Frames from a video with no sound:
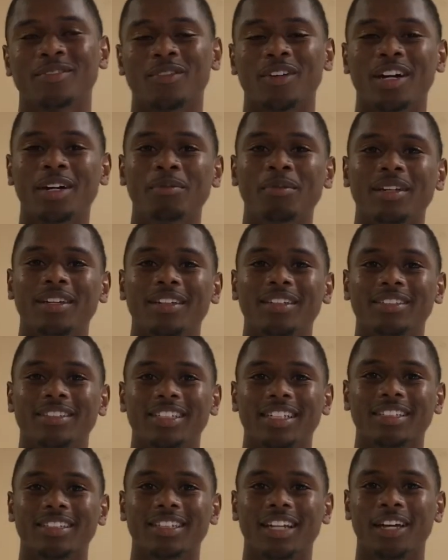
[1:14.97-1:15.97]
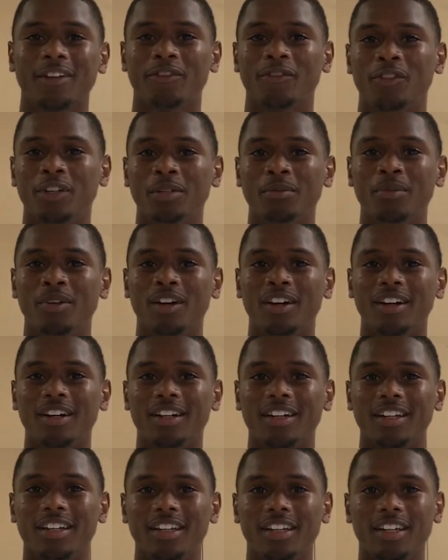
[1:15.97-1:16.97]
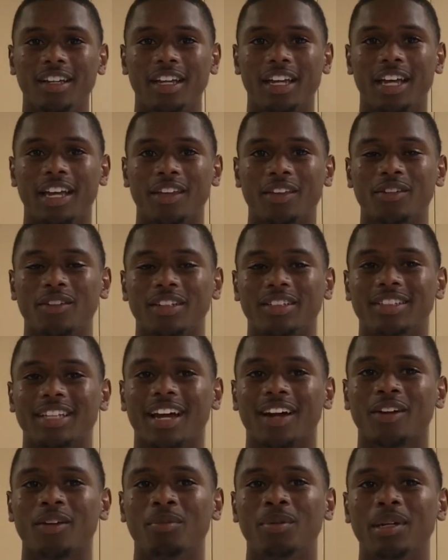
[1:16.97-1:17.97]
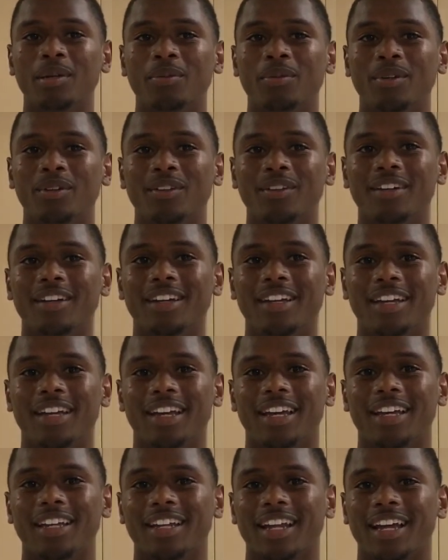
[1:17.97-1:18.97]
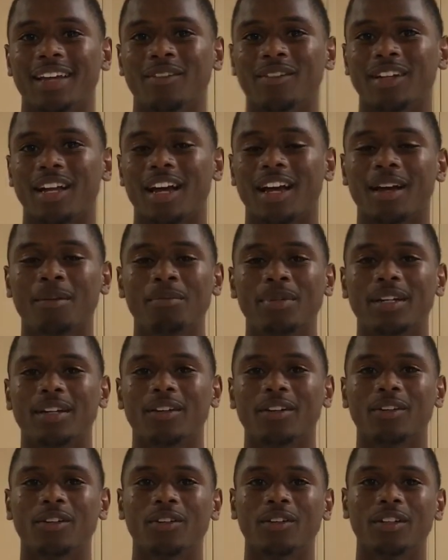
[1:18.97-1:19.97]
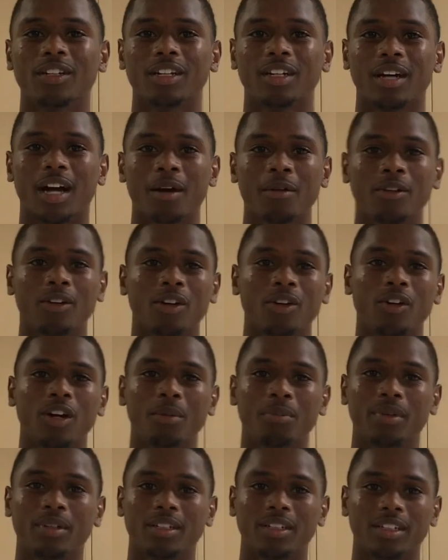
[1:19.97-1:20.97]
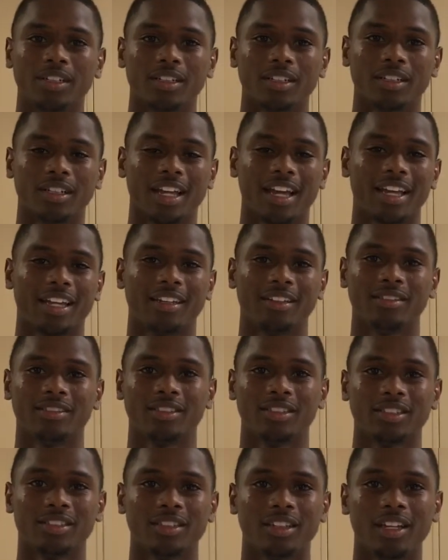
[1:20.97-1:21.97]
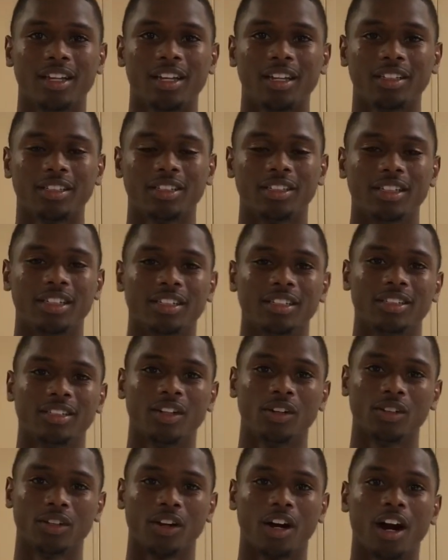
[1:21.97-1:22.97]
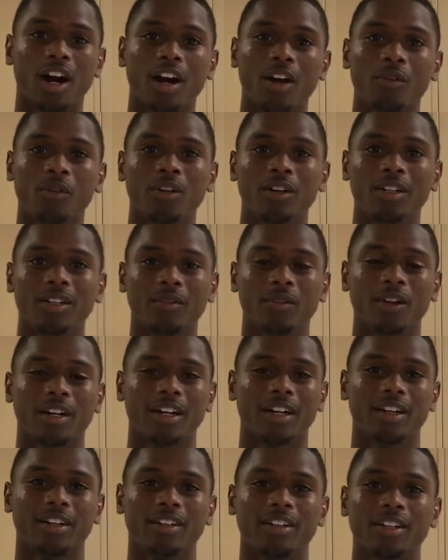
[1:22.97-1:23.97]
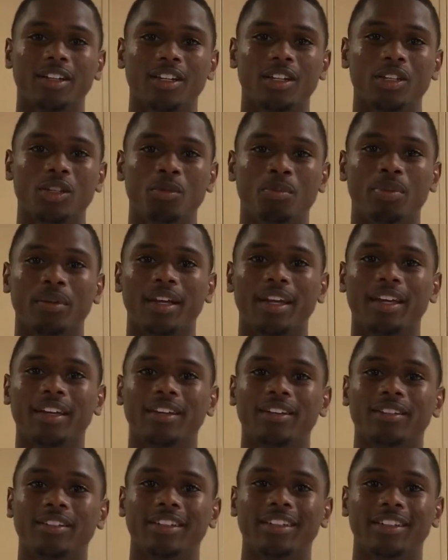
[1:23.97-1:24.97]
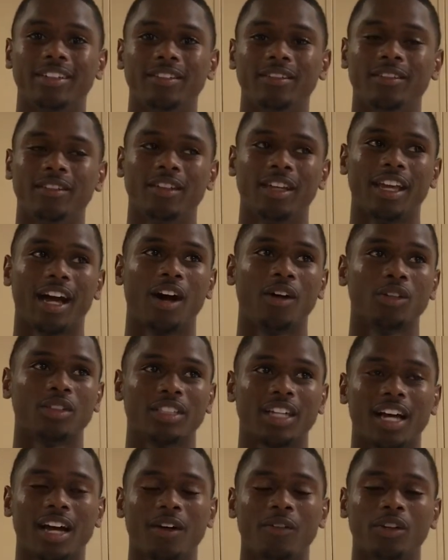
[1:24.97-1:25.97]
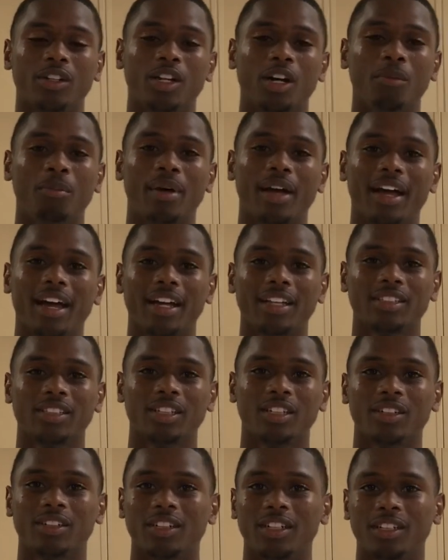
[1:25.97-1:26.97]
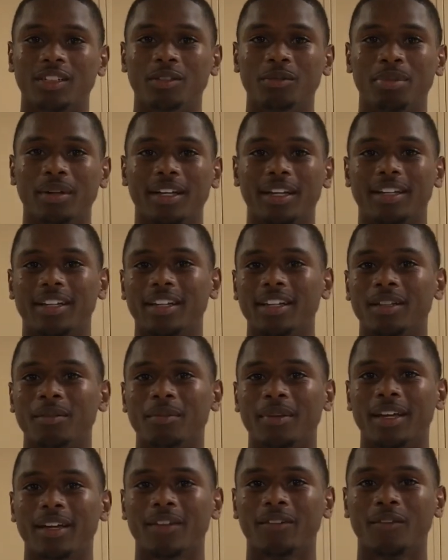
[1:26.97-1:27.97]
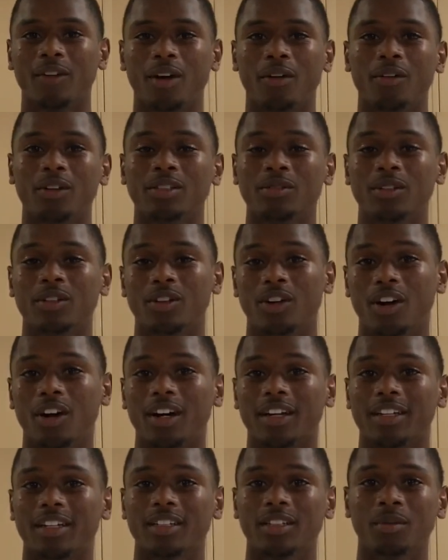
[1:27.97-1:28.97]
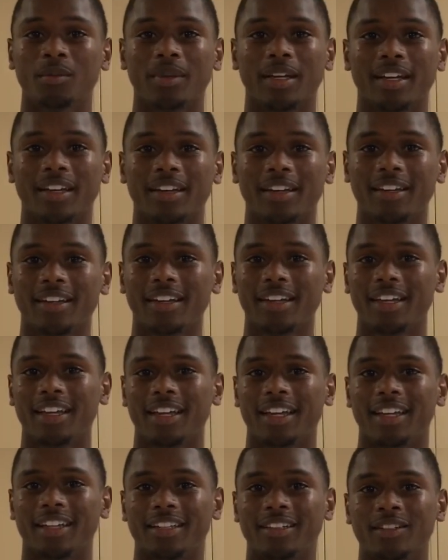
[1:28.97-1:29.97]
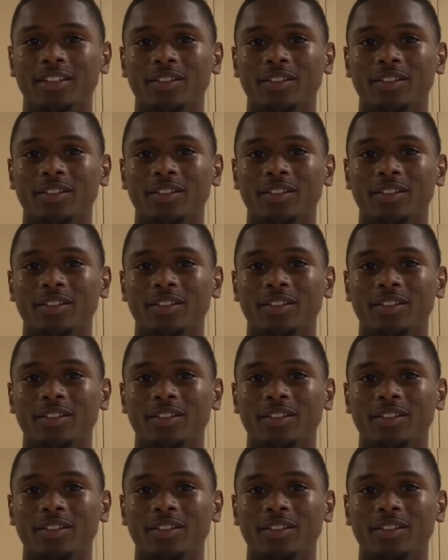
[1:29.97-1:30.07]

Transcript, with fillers: rugby is just like football, and you could tackle people. And like when I, have been growing up, I grew up in a like the, on the hardwood where you play outside with no pads on and you play killer man, well, which we call killer man, and it